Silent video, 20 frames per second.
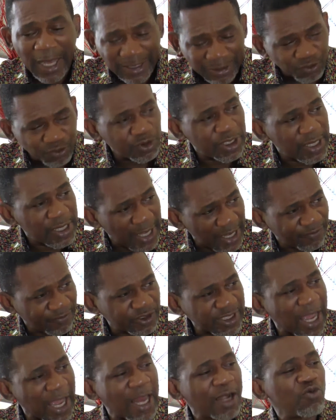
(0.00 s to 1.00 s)
that we
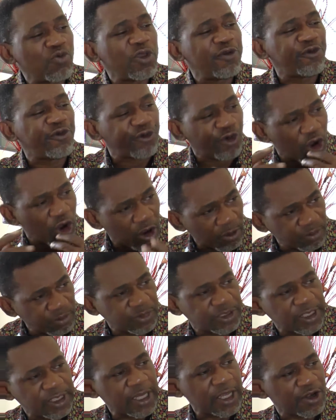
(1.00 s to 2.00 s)
left, and we
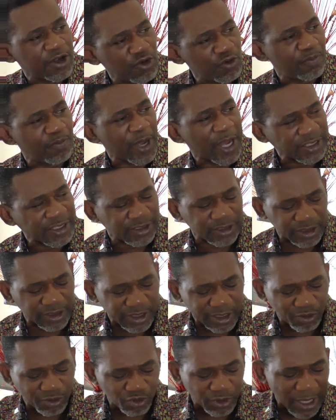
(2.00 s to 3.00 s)
formed a new party
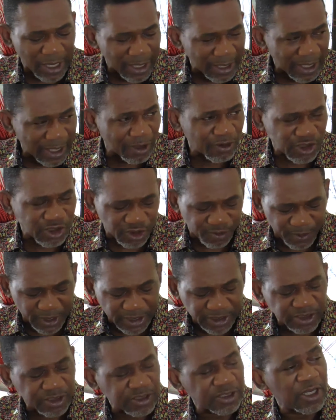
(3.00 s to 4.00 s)
that would allow
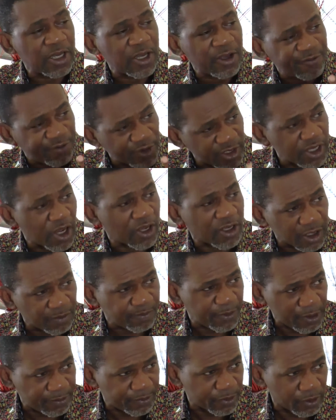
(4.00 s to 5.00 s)
space for younger
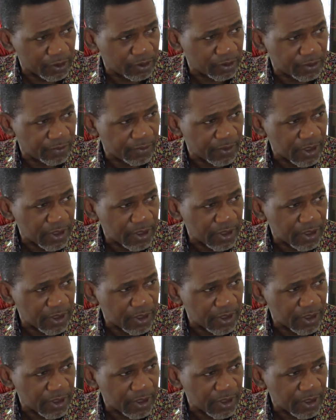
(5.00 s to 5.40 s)
people,